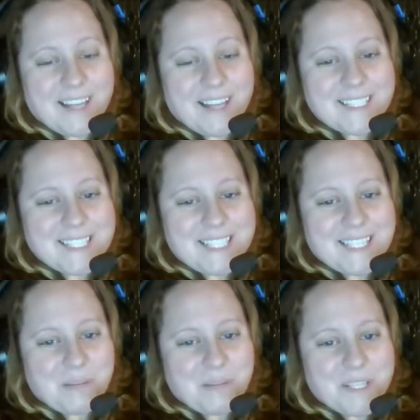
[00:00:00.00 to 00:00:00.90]
did get
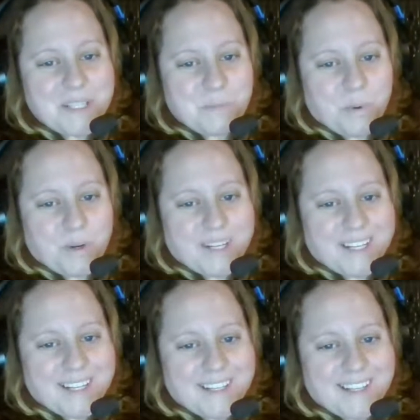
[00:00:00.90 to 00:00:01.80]
up this
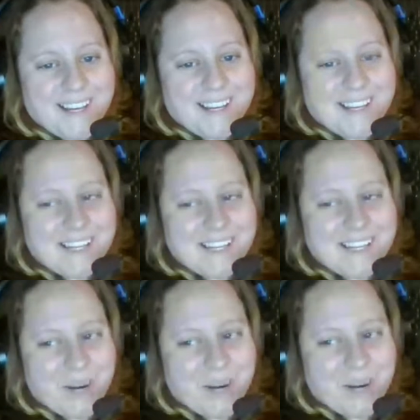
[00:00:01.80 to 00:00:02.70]
morning
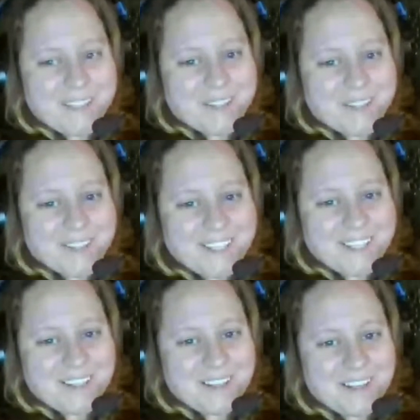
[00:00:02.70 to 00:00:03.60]
bright and
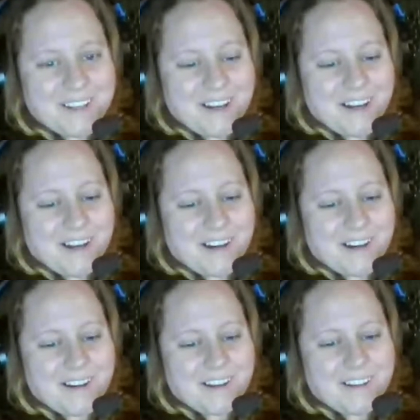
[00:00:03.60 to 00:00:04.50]
early.
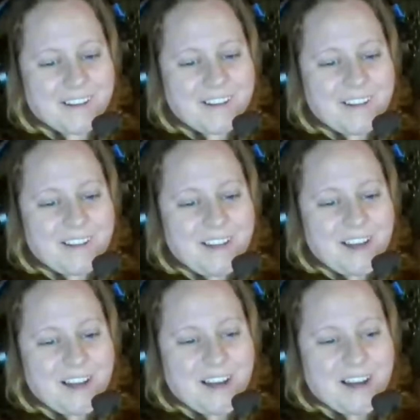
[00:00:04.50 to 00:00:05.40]
I
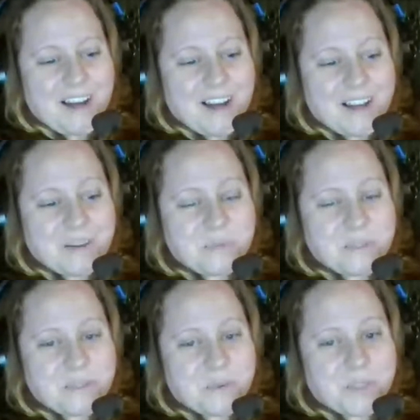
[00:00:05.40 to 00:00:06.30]

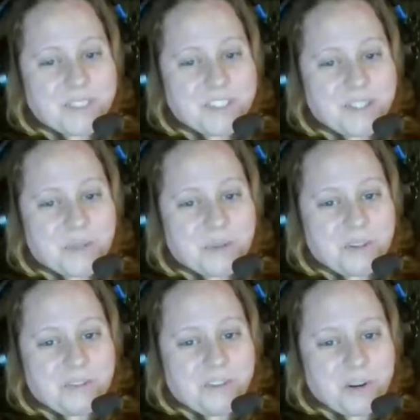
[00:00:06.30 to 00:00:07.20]
was going to go to
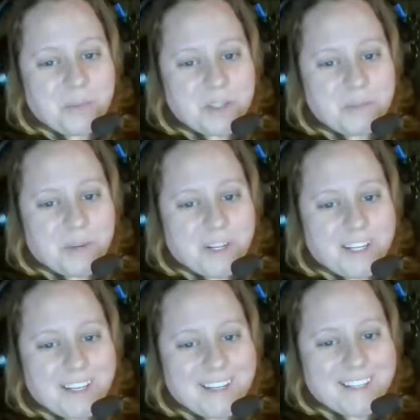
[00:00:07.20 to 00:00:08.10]
the farmer's
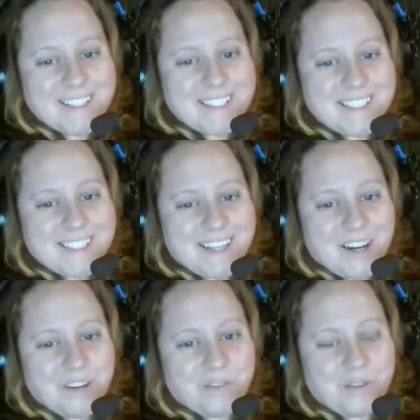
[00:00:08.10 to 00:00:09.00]
market.
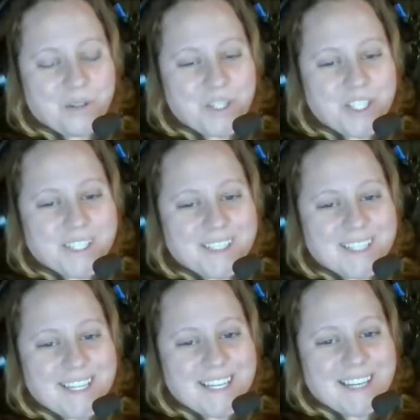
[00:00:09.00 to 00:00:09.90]

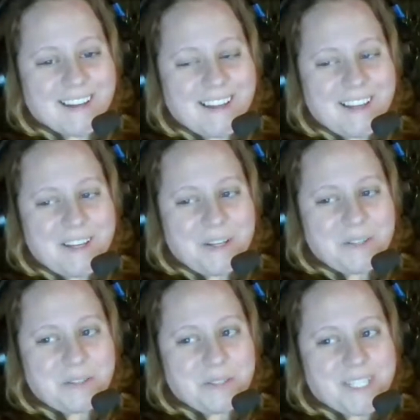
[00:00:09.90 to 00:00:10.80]
Unfortunately,
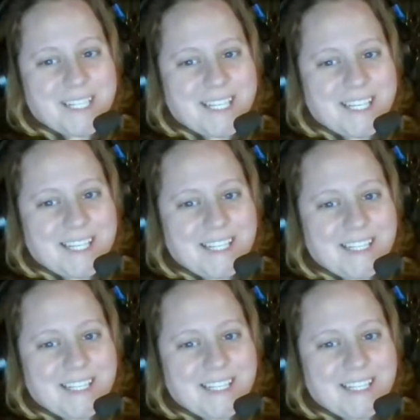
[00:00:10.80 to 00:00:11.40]
due to heat